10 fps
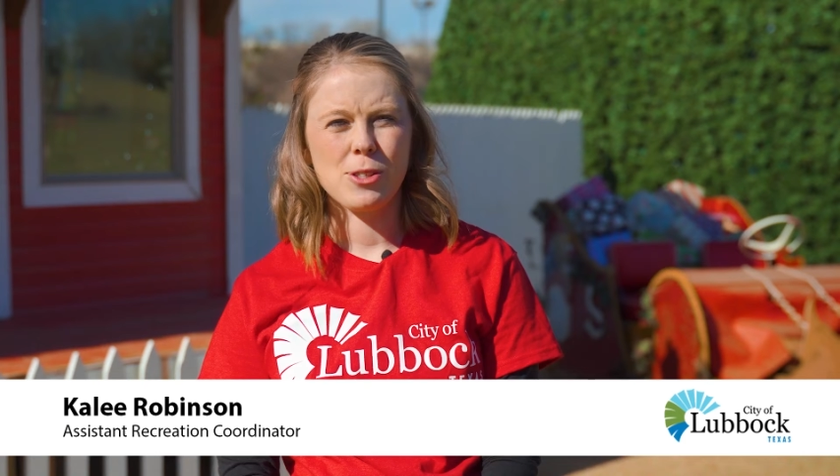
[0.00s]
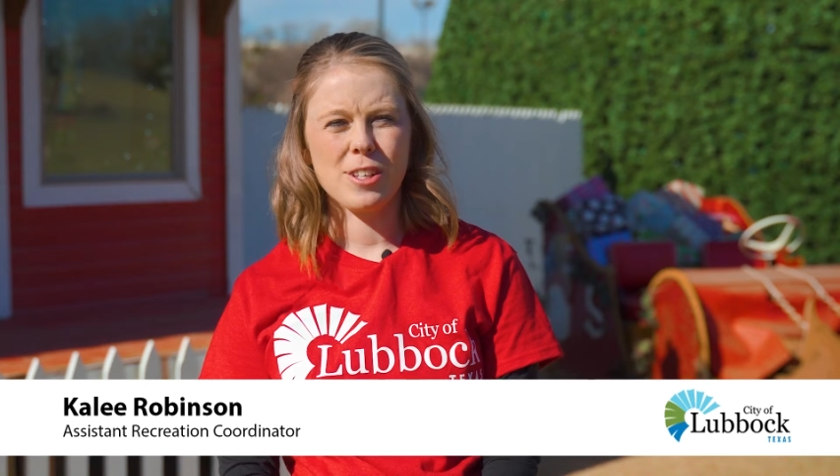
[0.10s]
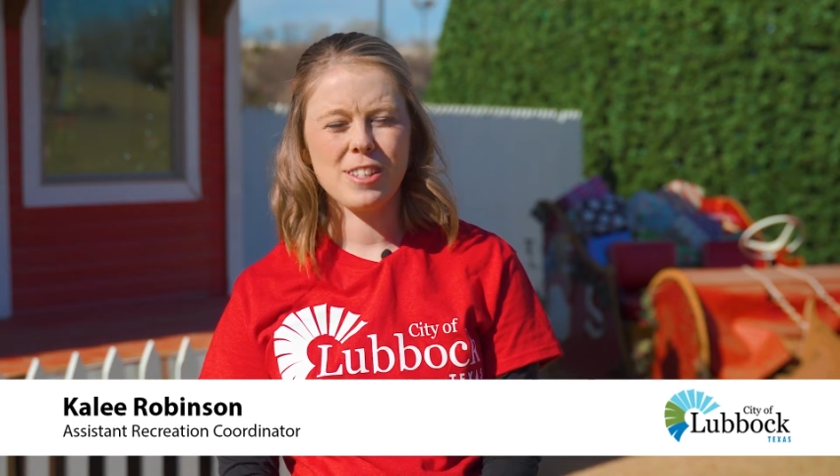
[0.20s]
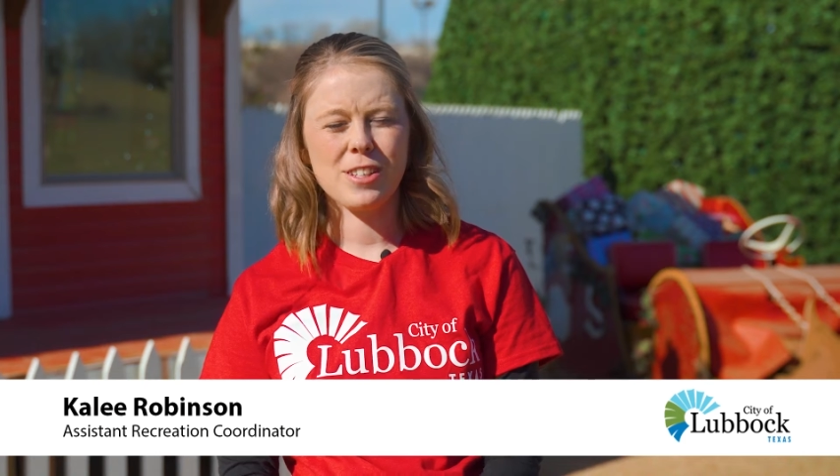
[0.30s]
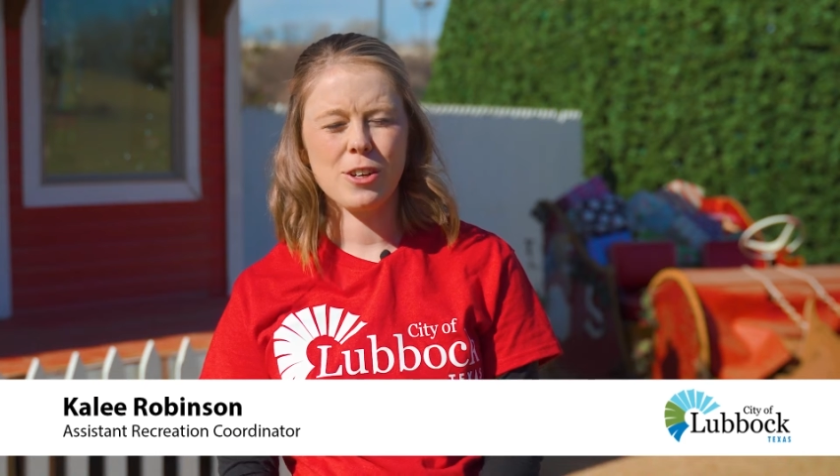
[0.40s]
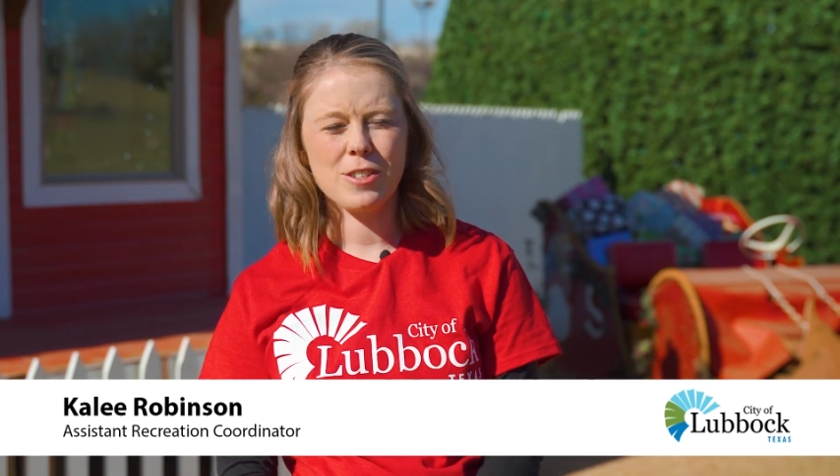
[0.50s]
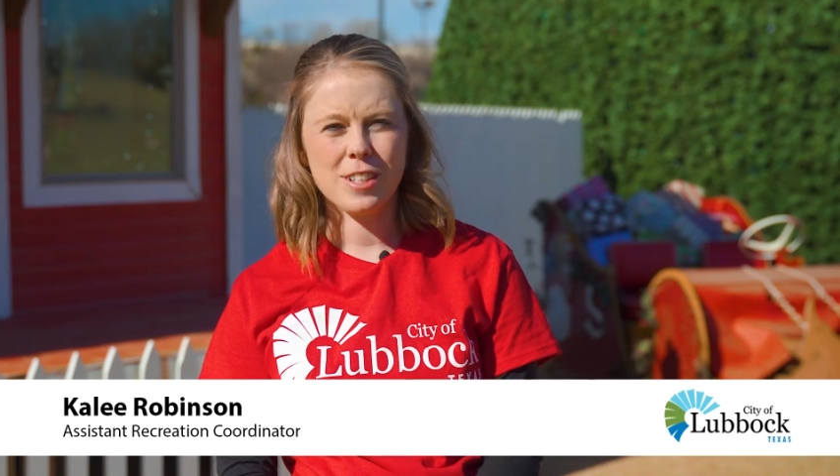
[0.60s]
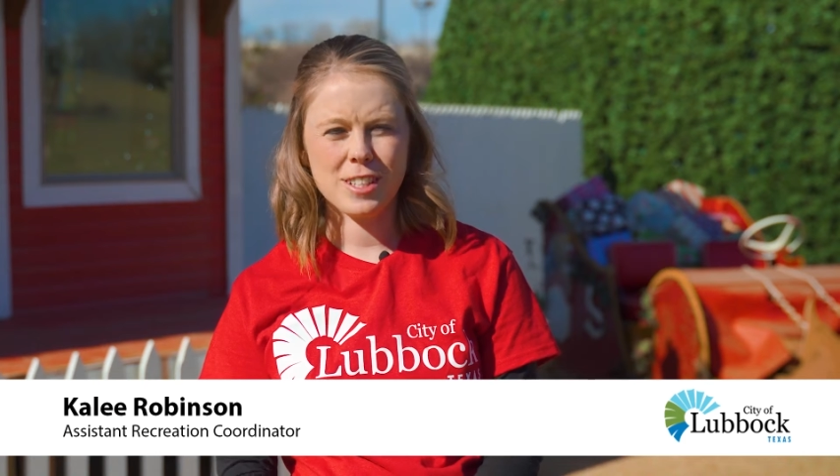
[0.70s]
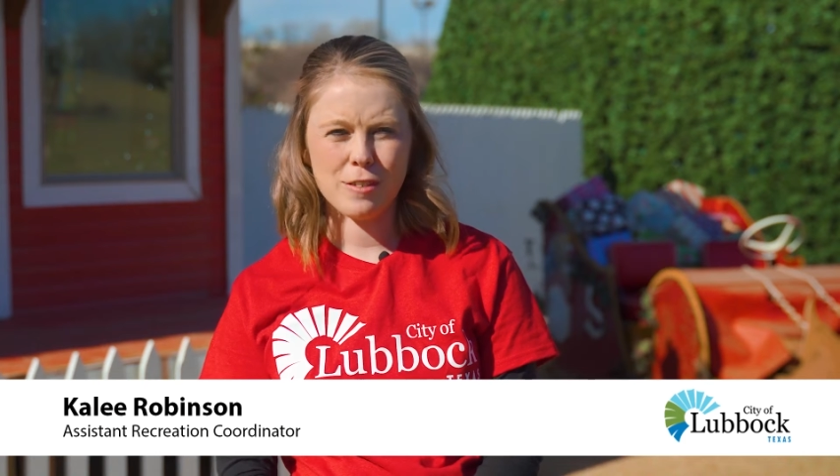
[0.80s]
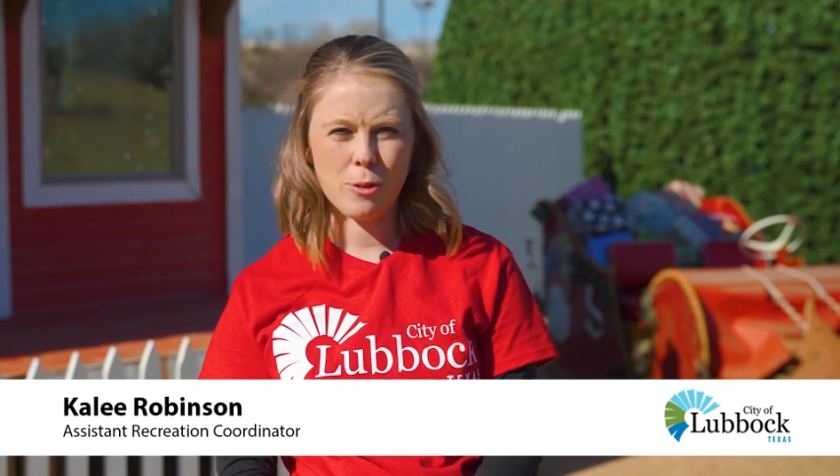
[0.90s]
So this is our
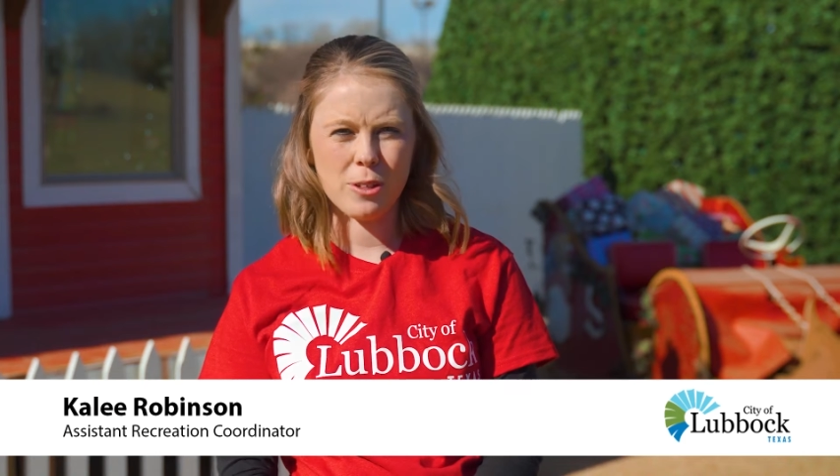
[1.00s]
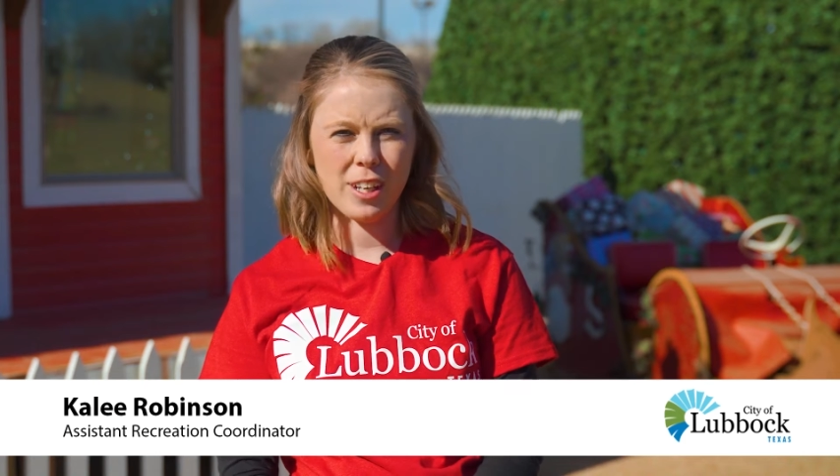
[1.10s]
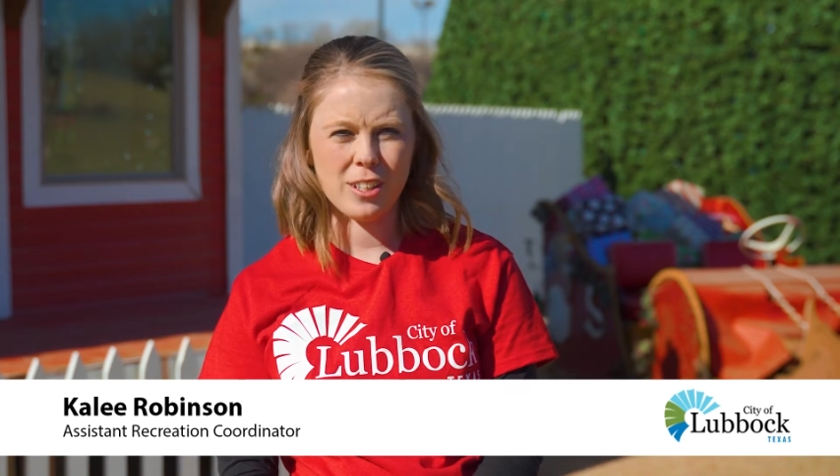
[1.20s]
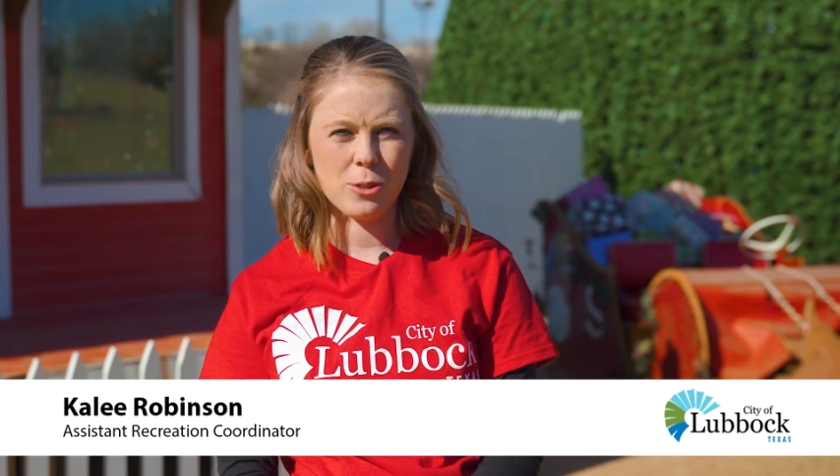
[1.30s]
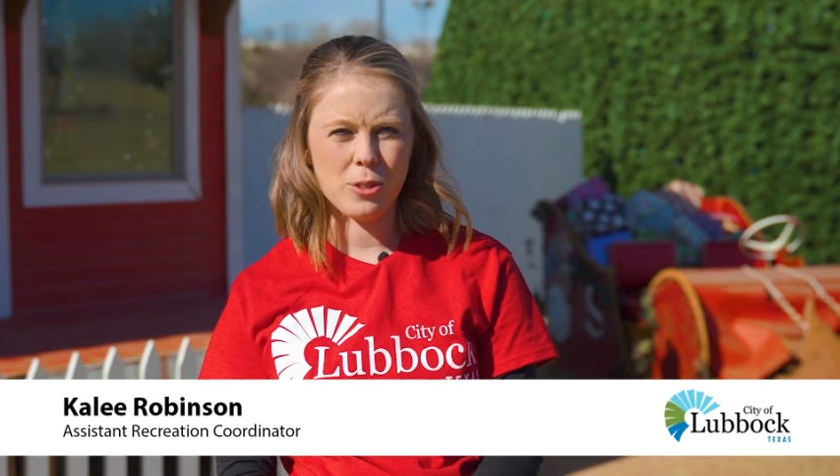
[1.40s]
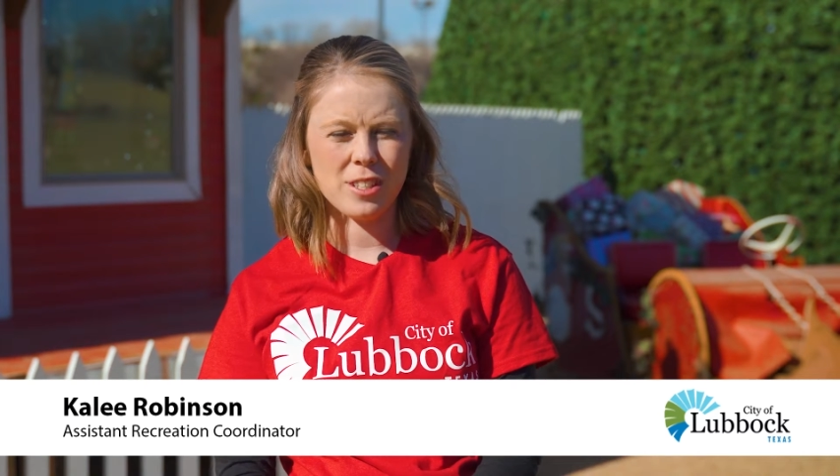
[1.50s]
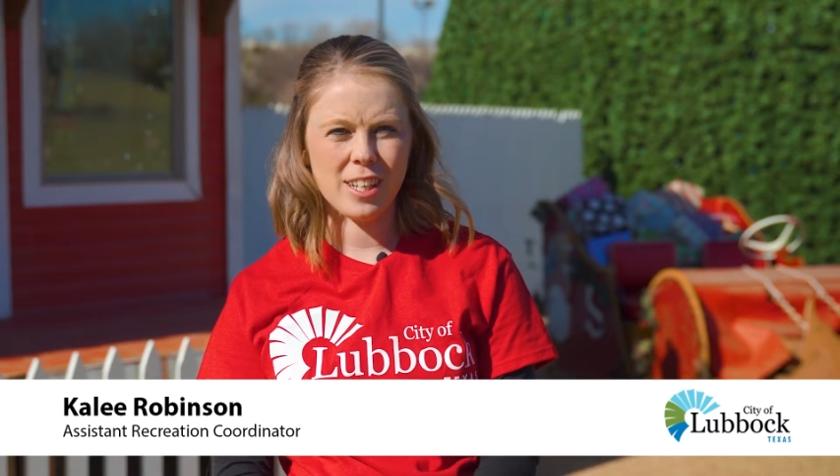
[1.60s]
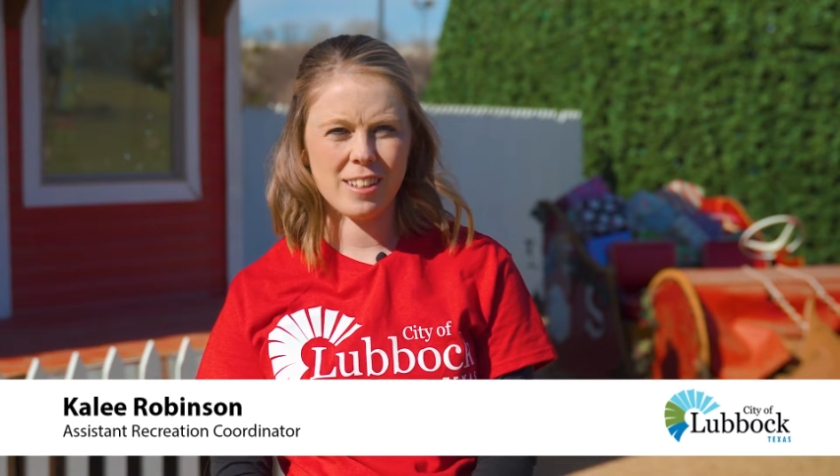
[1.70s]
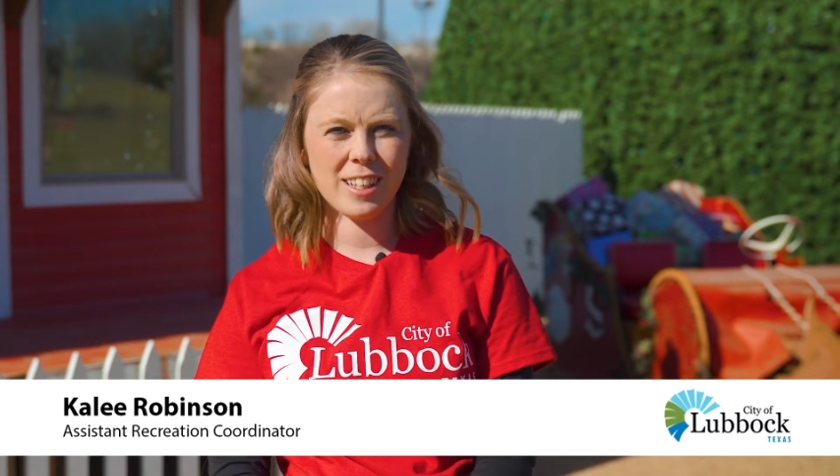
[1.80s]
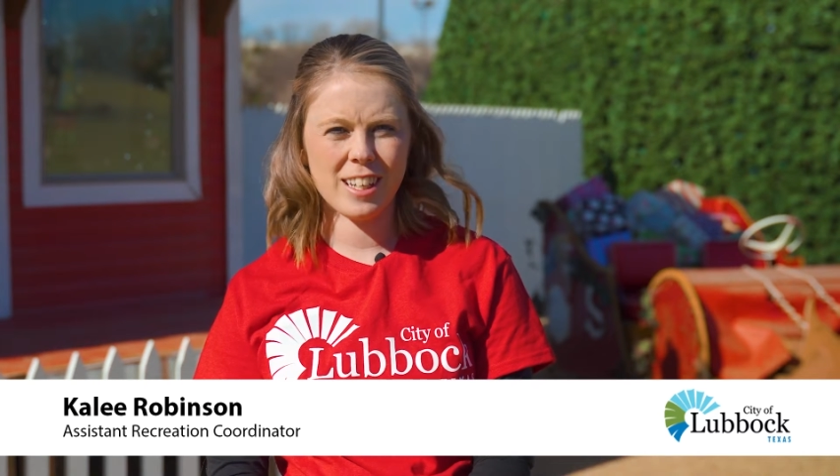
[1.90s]
64th annual
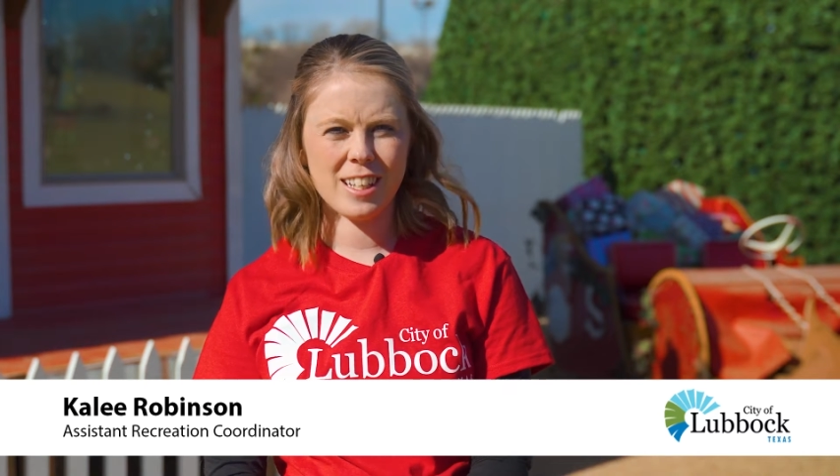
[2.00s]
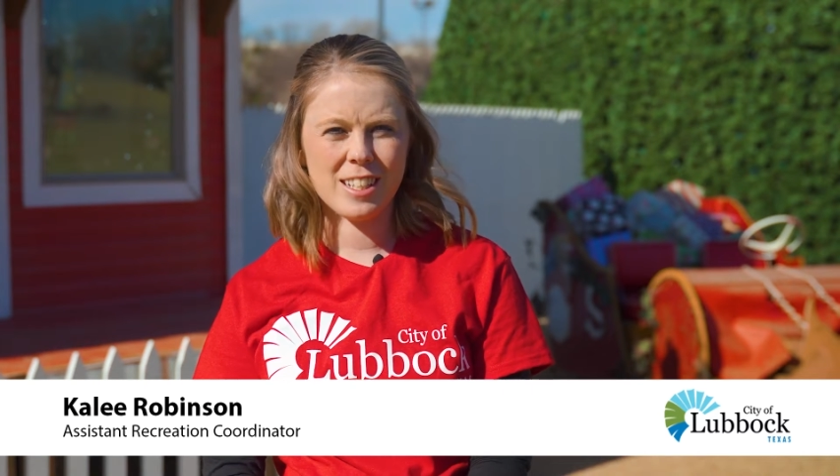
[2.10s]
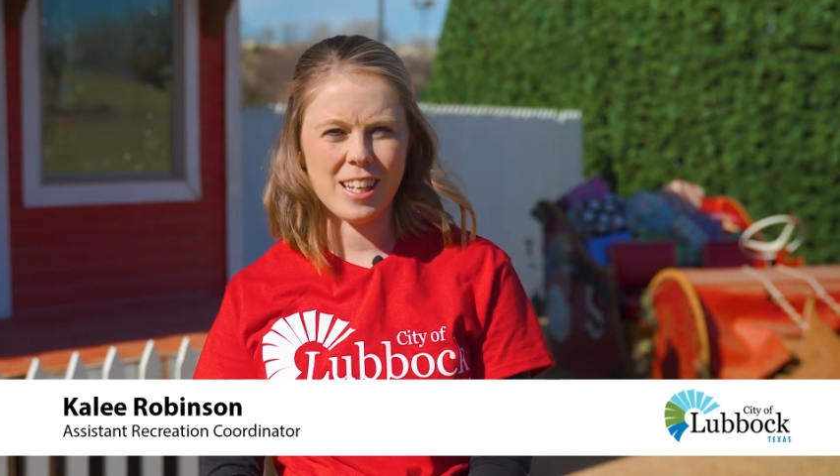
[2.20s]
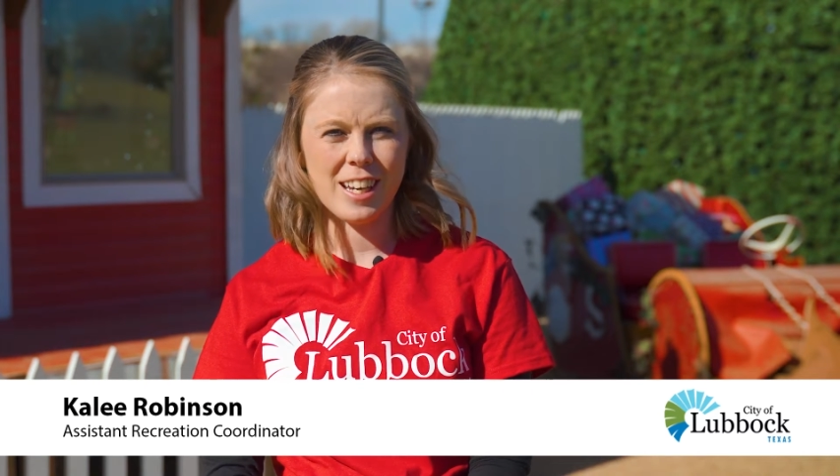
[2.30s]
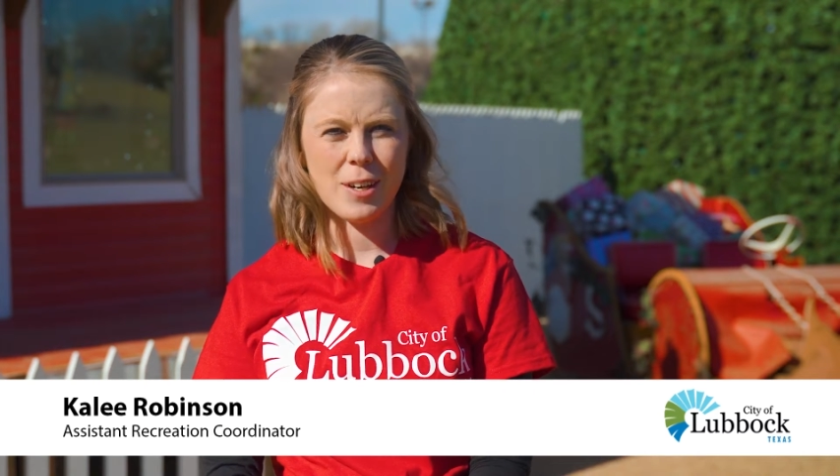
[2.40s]
Santa Land,